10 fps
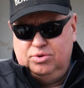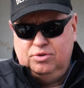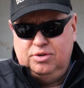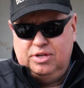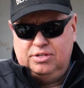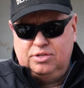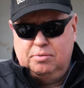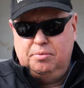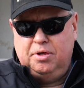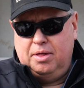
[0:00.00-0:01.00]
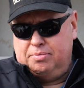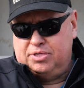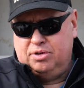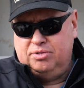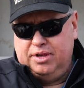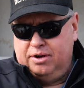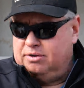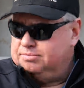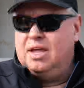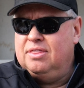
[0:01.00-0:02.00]
do a snowmobile episode
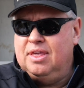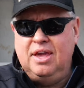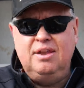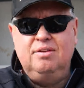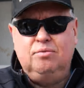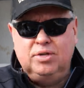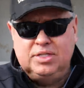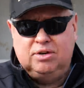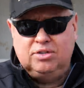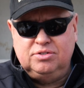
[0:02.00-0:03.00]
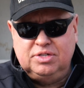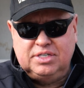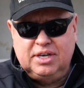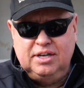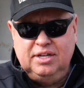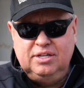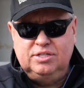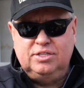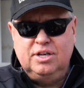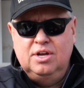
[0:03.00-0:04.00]
there. And then what's also exciting
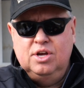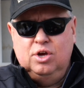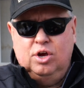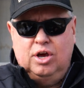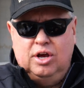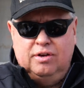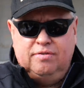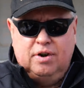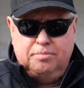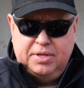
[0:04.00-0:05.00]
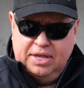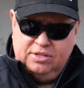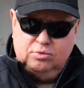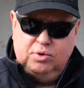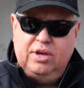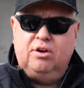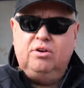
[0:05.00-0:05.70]
is for updates, we are